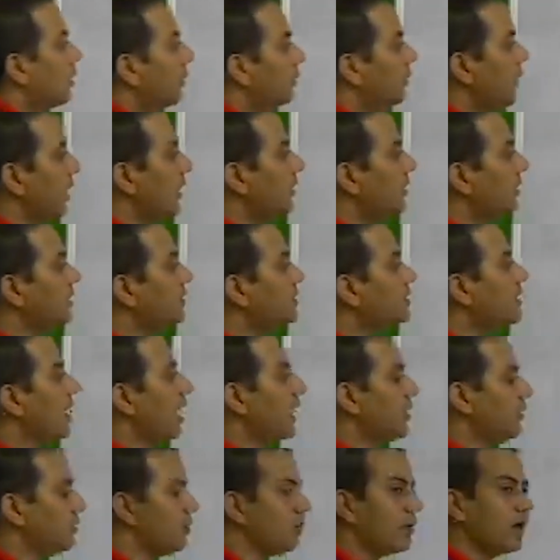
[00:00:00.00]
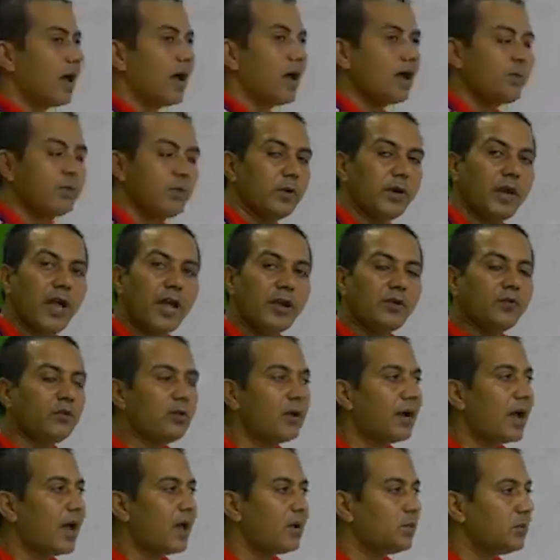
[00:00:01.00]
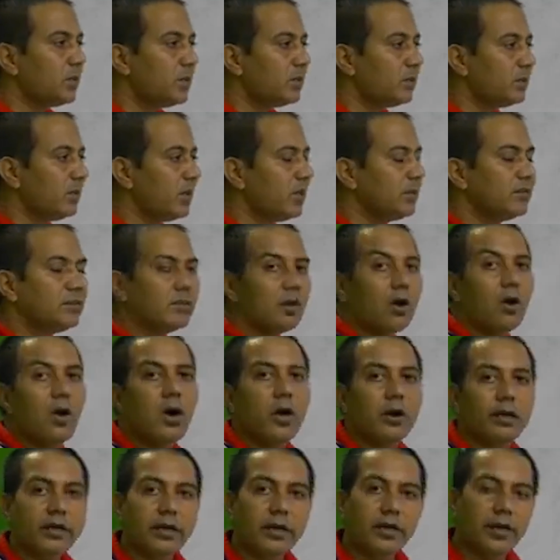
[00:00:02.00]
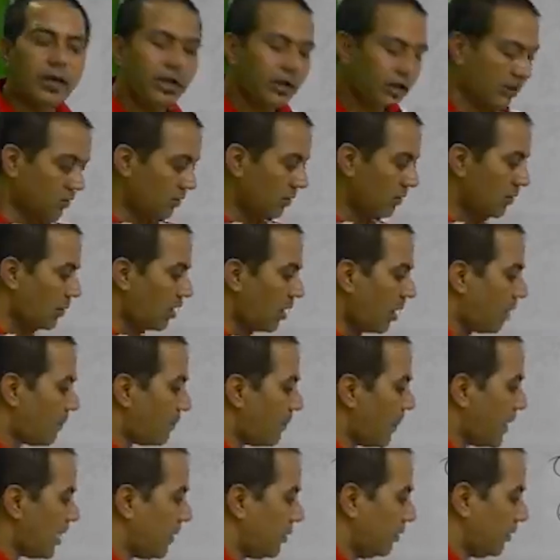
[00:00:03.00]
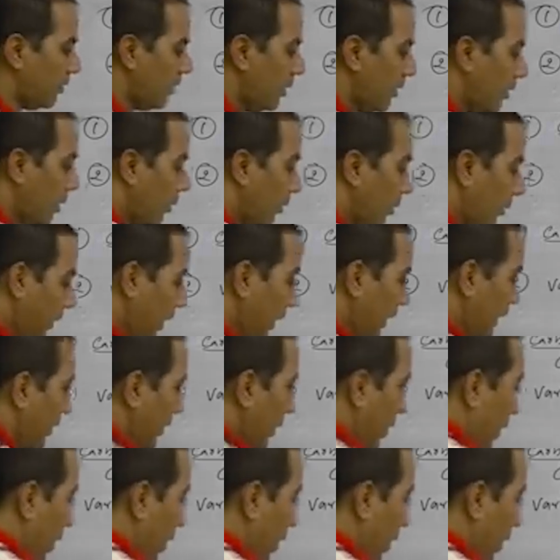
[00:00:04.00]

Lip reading: Various hydrocarbon means the organic compound. When the